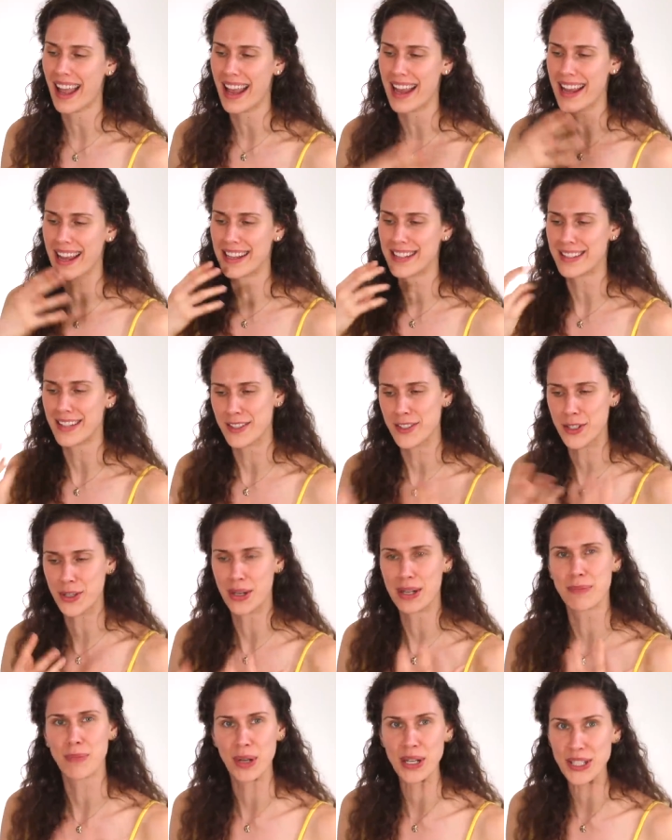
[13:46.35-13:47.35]
a
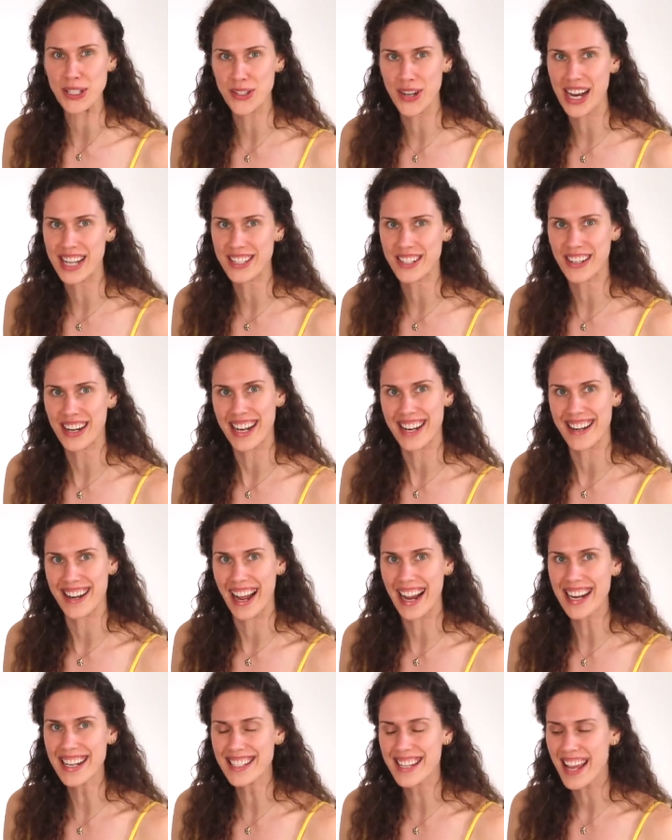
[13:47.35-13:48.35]
sunscreen moisturizer at
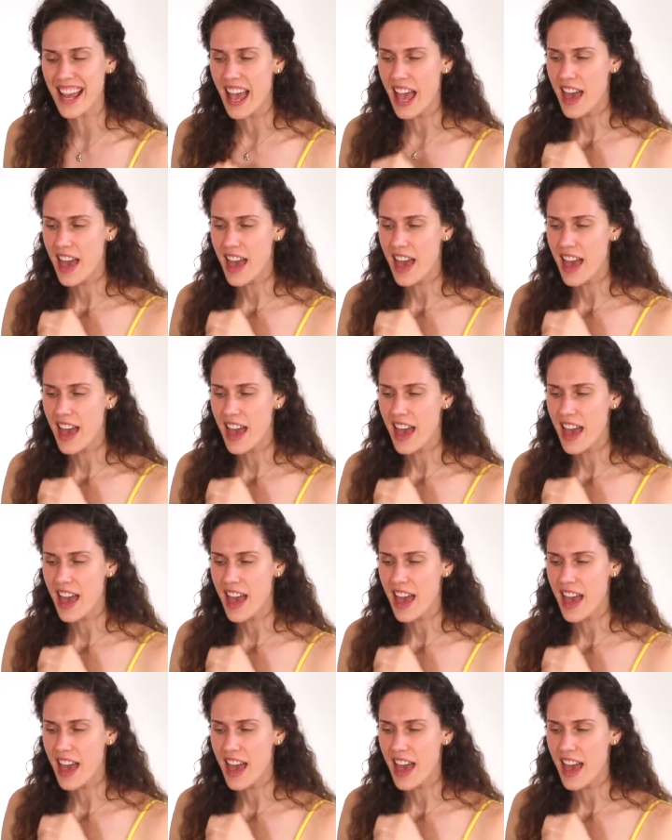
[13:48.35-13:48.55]
night.